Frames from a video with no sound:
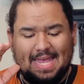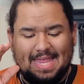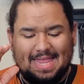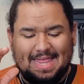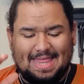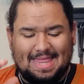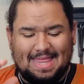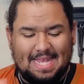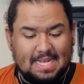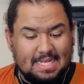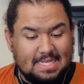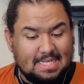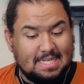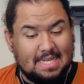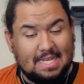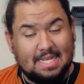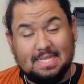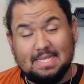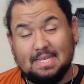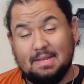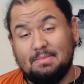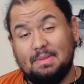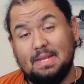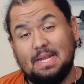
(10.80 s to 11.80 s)
This
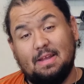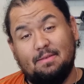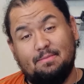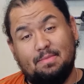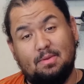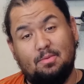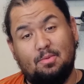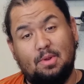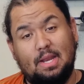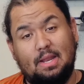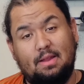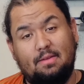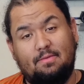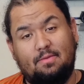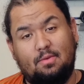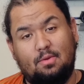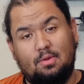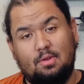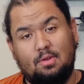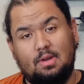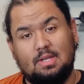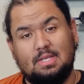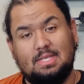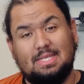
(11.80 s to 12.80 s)
is something I've been waiting
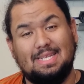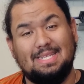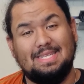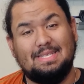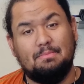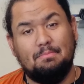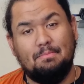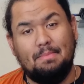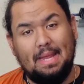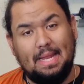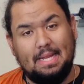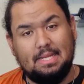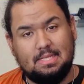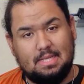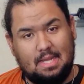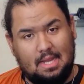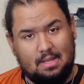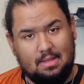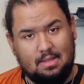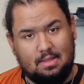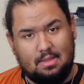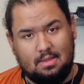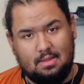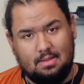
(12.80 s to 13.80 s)
for since May
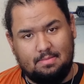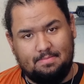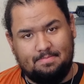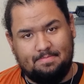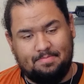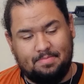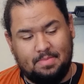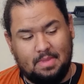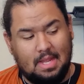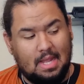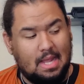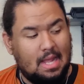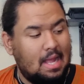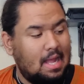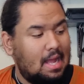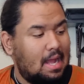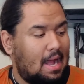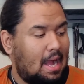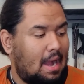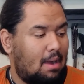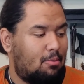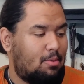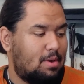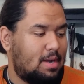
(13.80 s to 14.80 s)
10th.
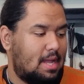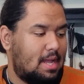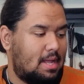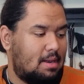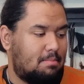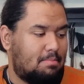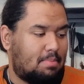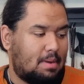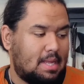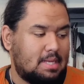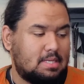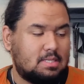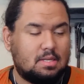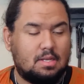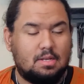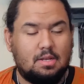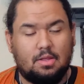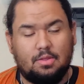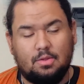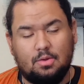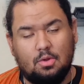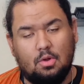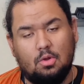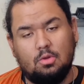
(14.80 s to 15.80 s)
I went ahead and placed
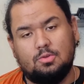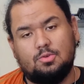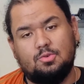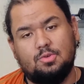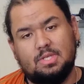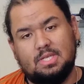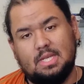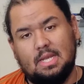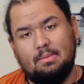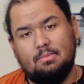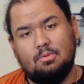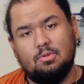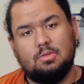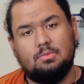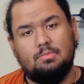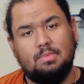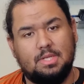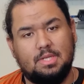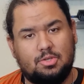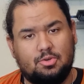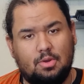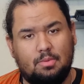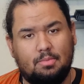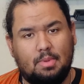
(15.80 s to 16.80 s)
another Ultrasabers
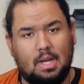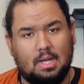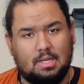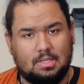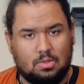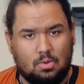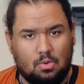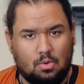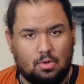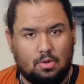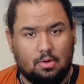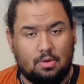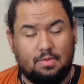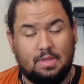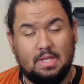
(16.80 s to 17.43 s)
mystery box order.